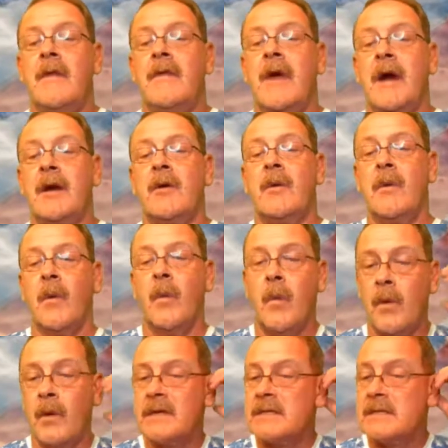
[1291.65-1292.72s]
They're going to
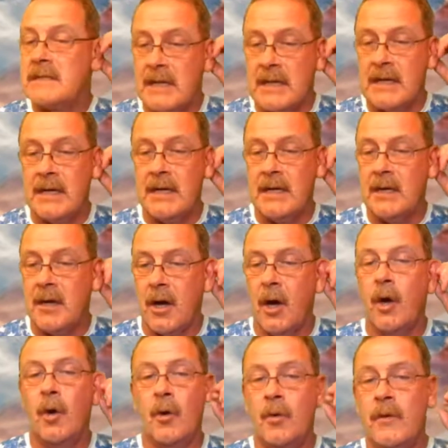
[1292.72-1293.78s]
want to see
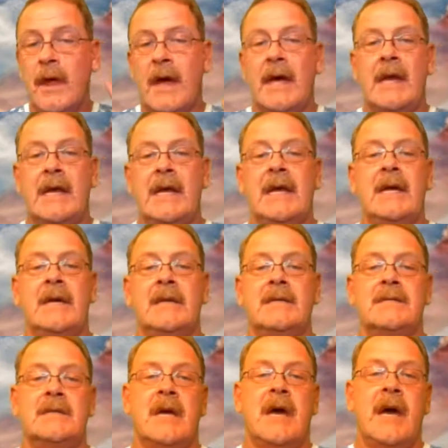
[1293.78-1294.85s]
who that
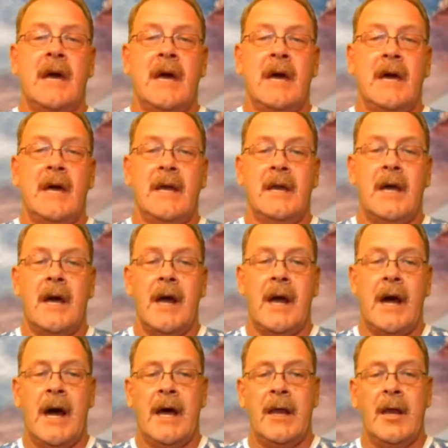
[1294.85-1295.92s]
is. And
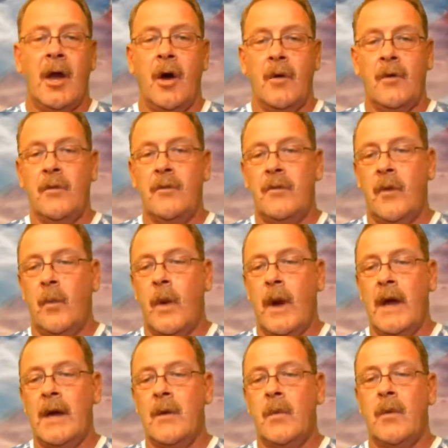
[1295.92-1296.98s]
I know the
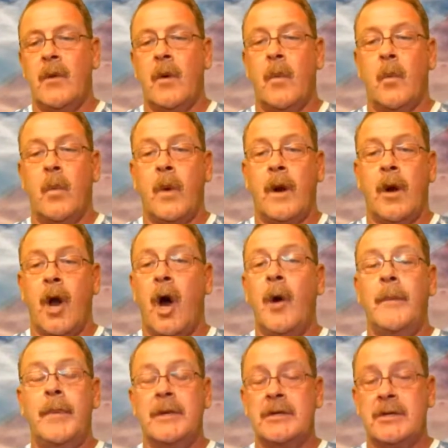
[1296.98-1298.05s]
way that we're
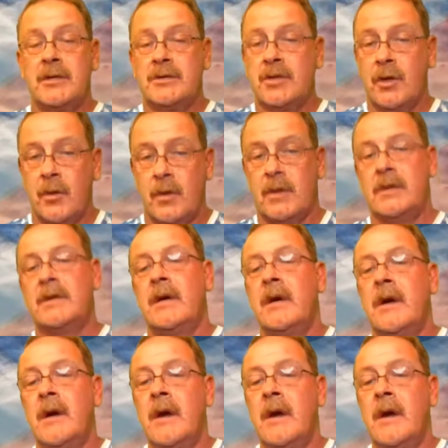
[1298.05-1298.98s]
hoping to do it